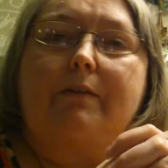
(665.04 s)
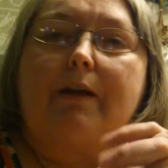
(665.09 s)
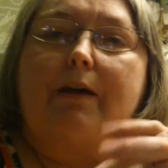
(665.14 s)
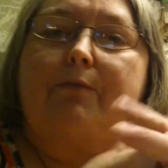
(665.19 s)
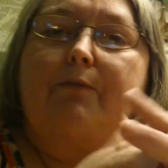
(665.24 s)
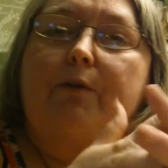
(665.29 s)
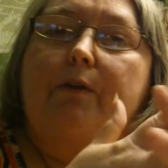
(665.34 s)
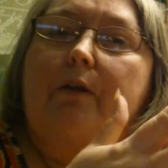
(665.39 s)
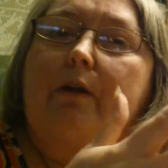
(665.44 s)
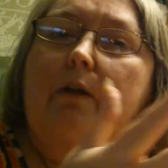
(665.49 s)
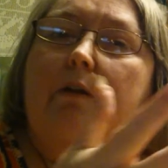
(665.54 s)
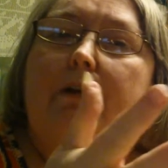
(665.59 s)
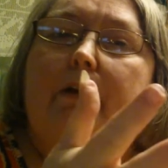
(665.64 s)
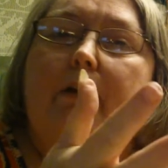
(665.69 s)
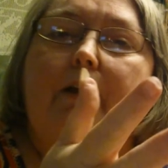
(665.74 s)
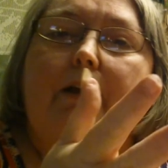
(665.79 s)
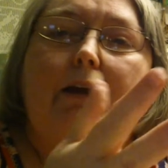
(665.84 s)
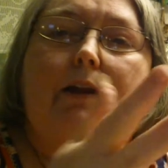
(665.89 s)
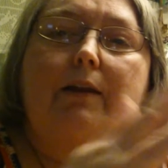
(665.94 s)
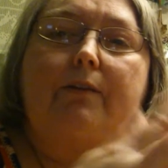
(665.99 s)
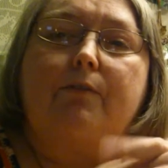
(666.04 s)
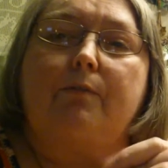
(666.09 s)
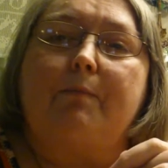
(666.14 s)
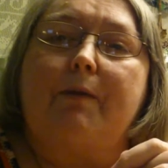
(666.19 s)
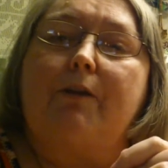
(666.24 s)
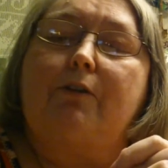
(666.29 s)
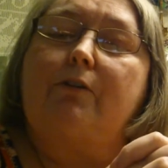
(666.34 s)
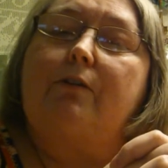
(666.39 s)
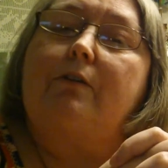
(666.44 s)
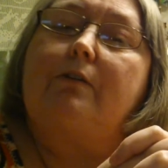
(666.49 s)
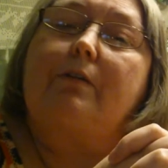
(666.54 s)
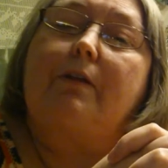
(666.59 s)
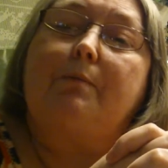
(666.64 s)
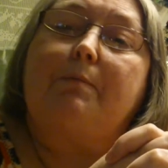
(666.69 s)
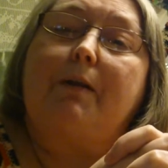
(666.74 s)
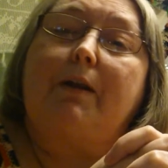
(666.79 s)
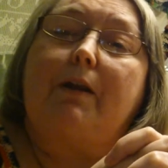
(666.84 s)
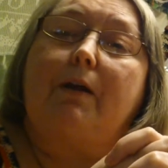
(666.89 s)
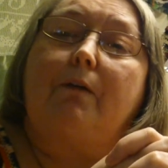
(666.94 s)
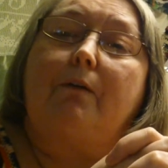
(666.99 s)
stuff, or any kind of information, just let
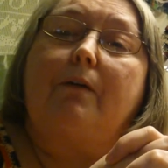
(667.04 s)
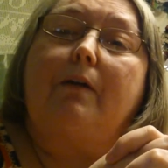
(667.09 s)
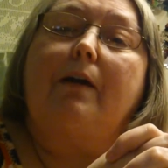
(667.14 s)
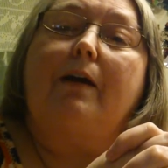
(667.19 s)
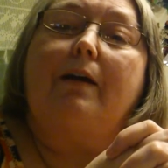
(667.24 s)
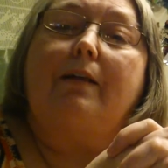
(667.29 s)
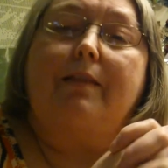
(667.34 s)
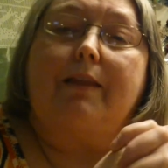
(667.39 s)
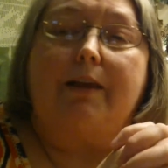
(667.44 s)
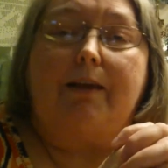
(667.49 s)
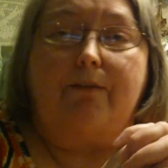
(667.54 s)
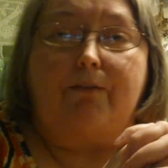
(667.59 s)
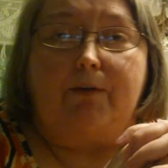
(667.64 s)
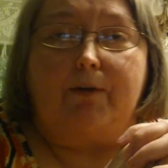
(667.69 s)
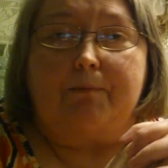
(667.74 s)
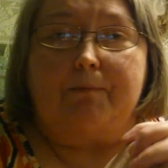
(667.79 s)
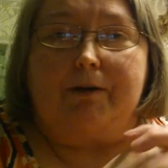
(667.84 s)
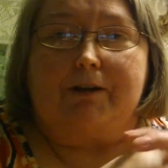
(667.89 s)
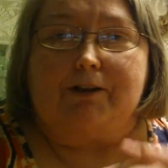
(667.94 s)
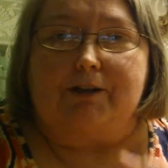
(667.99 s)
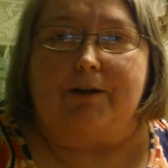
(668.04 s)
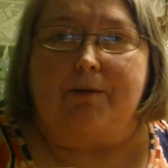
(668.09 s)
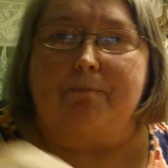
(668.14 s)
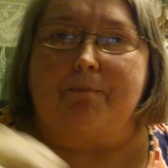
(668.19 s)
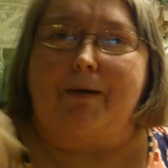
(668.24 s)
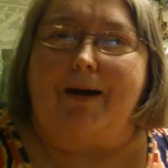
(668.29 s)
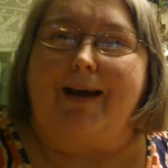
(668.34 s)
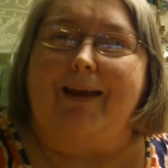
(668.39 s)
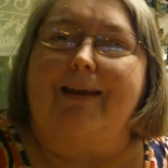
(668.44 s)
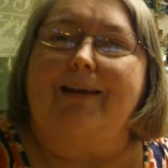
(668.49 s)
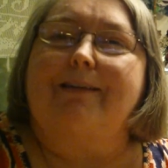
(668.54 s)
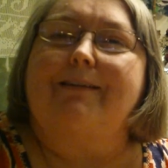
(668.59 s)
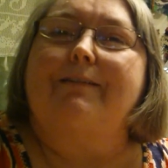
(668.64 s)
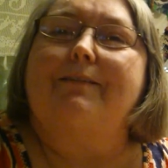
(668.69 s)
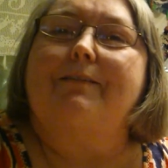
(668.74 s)
me know. Thank you very much. Bye.